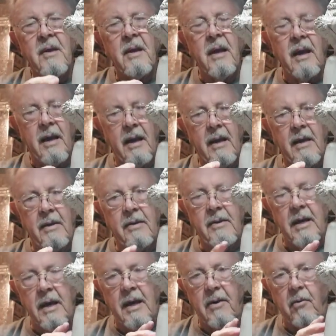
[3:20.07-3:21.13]
And
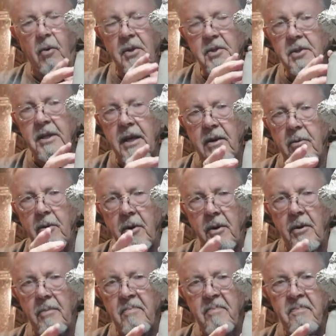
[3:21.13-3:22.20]
once they were